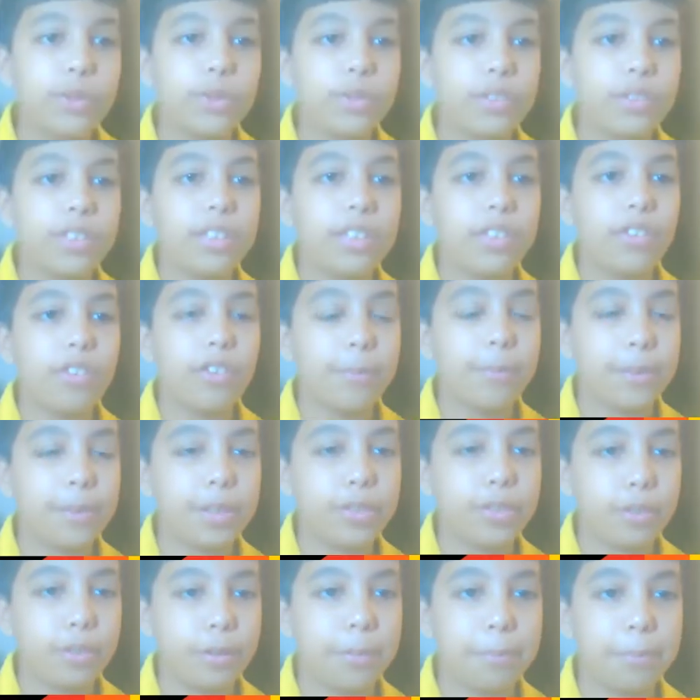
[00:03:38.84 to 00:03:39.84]
the normal
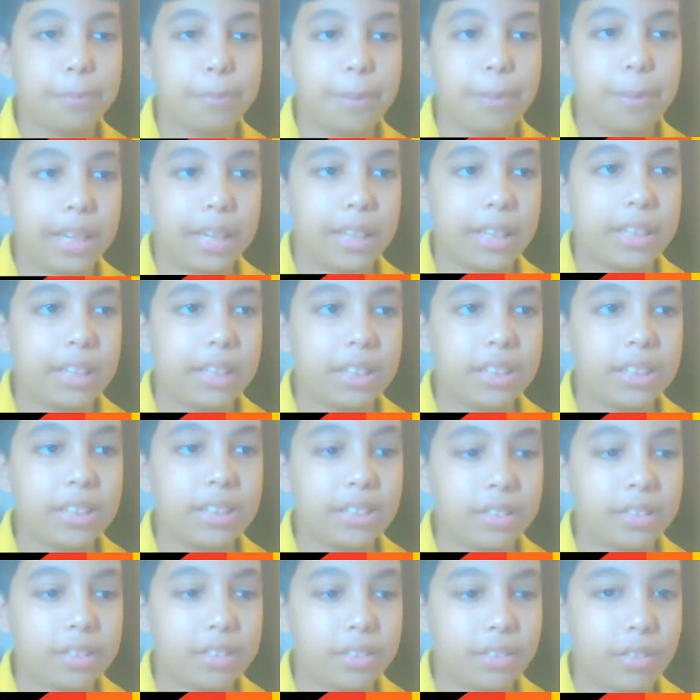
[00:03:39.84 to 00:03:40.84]
swim practice,
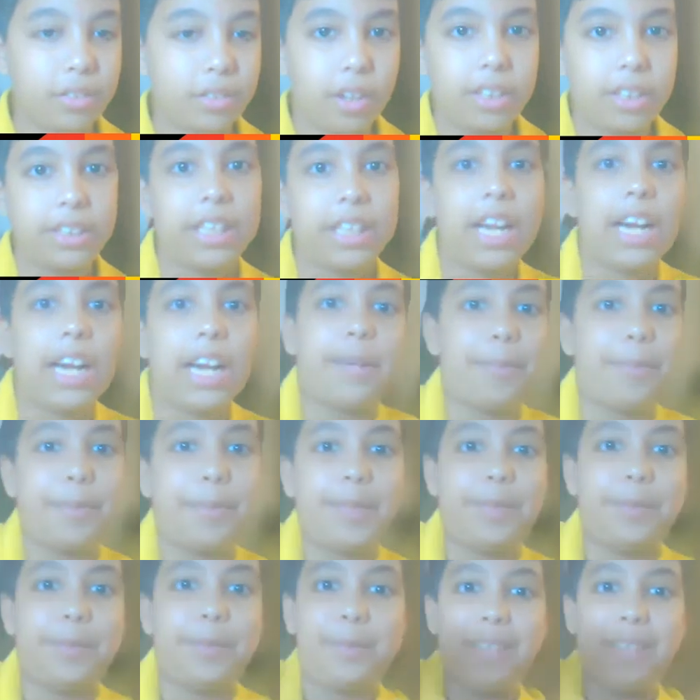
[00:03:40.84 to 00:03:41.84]
not that much
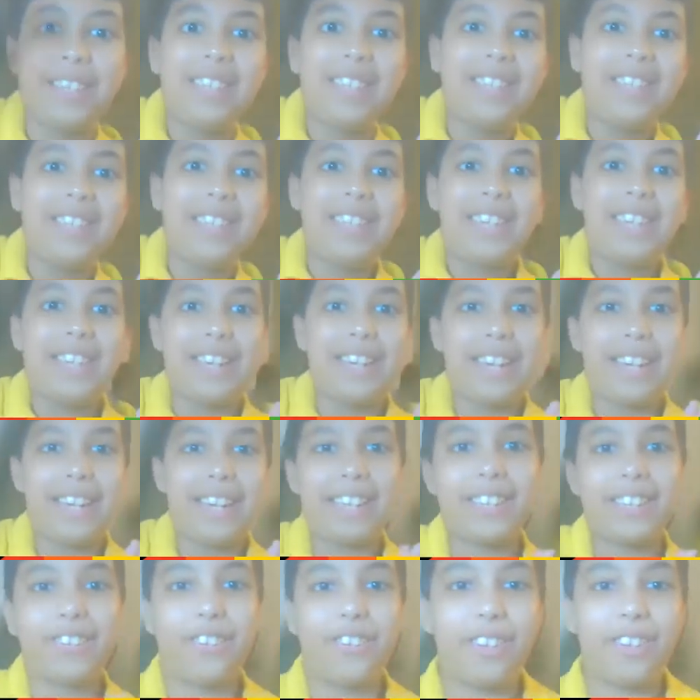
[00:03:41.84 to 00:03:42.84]
big like any
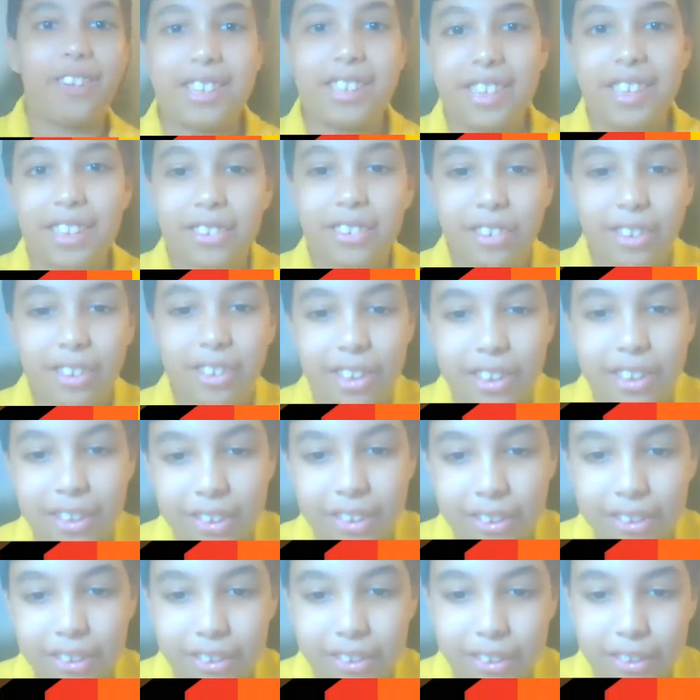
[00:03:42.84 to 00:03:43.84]
hotel or any
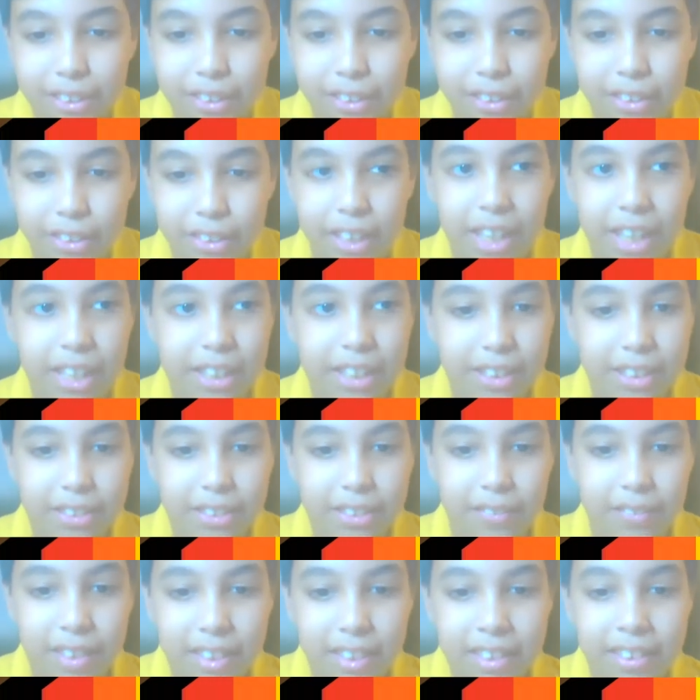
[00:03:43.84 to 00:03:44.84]
class
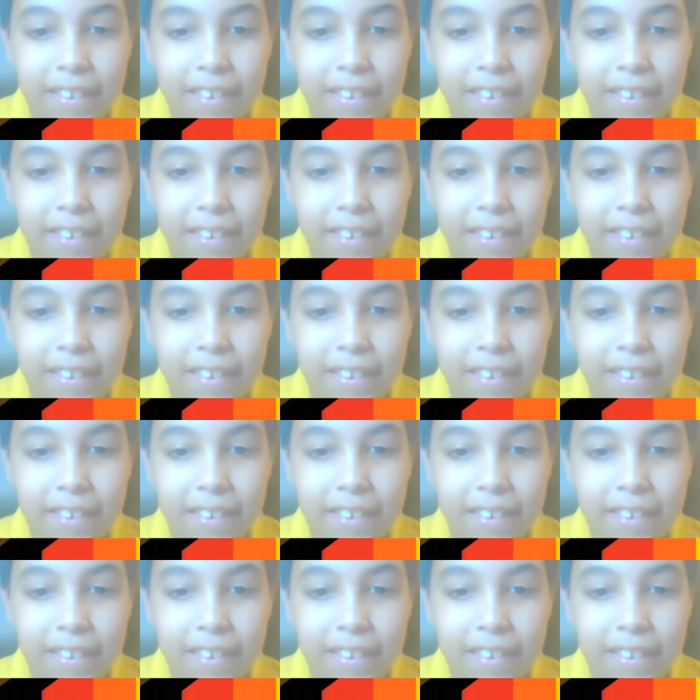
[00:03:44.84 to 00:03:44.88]
one.